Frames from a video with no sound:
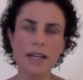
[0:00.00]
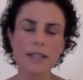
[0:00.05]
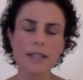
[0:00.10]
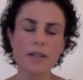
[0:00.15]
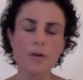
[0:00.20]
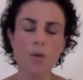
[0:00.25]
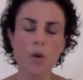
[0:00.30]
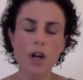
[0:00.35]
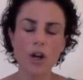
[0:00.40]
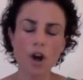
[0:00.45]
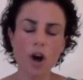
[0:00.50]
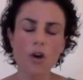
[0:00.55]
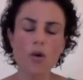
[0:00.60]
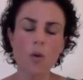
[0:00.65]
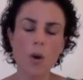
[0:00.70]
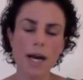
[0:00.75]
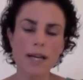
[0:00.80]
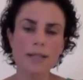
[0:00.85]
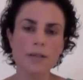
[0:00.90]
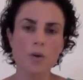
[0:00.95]
we're not
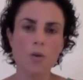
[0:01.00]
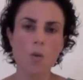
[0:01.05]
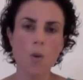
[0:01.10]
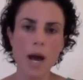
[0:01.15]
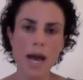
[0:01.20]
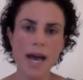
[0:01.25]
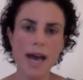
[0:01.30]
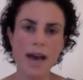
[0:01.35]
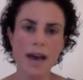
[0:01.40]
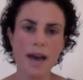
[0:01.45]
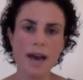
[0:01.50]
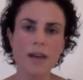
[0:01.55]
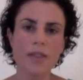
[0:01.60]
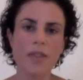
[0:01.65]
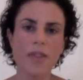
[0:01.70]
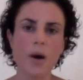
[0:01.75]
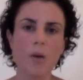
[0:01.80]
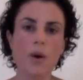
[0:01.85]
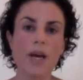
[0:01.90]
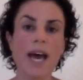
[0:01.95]
always aware
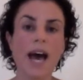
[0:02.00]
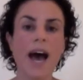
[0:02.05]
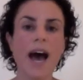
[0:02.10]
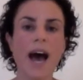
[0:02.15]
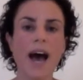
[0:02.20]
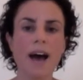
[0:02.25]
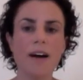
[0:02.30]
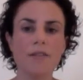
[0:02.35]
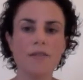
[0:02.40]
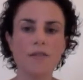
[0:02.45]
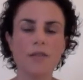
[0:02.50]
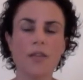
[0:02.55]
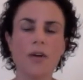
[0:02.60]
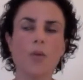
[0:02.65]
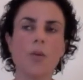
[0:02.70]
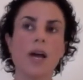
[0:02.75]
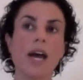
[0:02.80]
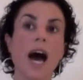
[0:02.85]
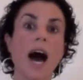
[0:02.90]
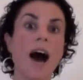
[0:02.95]
that
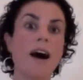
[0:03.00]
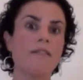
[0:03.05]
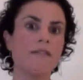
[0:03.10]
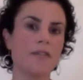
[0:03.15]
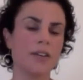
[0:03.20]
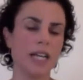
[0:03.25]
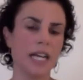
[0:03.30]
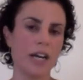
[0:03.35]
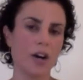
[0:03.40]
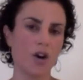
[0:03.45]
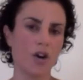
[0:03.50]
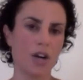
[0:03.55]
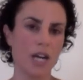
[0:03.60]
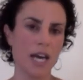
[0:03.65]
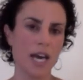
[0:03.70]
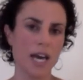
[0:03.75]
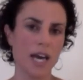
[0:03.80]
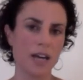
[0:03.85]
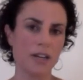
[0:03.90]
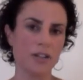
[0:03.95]
we are feeling on
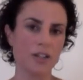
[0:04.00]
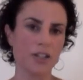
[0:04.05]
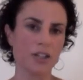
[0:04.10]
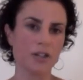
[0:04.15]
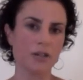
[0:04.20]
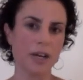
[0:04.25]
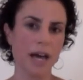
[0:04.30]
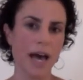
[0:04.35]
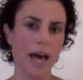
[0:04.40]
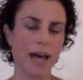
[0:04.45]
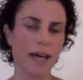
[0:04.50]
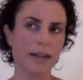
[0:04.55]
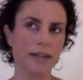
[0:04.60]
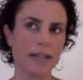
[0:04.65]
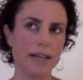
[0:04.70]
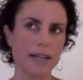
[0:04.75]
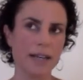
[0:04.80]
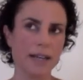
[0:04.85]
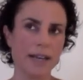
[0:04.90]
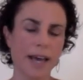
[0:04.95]
edge, and
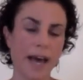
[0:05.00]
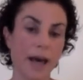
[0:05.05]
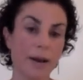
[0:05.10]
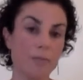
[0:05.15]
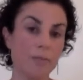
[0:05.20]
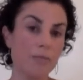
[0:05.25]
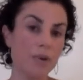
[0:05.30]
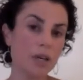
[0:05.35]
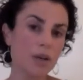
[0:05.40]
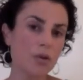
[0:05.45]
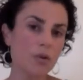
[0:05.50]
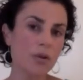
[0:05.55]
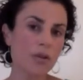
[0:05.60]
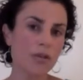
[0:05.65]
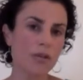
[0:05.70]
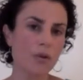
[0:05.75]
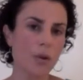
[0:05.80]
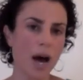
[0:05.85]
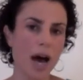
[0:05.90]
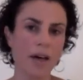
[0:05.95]
it can build
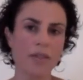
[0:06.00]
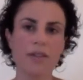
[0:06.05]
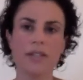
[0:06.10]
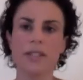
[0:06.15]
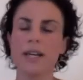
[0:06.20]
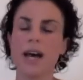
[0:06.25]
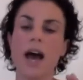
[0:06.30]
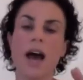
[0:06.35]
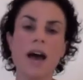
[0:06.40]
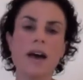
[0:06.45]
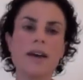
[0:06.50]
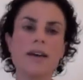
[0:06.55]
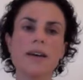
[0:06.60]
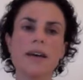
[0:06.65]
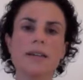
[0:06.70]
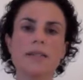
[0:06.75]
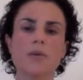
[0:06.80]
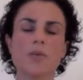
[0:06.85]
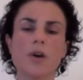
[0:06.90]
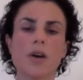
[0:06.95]
throughout the day
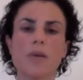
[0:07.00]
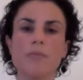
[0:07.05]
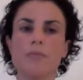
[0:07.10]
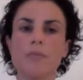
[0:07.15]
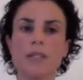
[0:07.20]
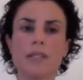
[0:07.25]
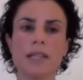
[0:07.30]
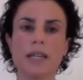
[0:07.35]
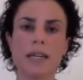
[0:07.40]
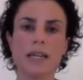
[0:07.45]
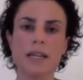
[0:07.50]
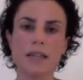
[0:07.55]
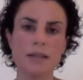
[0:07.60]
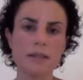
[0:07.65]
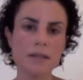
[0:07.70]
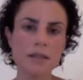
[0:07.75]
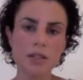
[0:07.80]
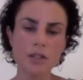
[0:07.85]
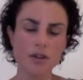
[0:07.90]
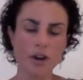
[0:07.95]
as we're busily
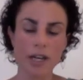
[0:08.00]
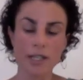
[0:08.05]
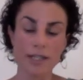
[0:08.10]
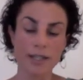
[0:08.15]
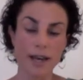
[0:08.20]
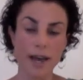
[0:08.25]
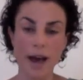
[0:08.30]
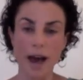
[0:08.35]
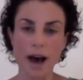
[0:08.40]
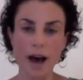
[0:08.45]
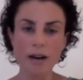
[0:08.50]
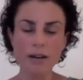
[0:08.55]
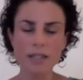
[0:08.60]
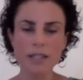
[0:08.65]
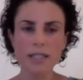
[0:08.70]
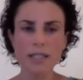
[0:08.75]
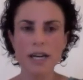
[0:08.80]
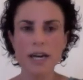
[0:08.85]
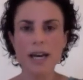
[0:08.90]
stressing out,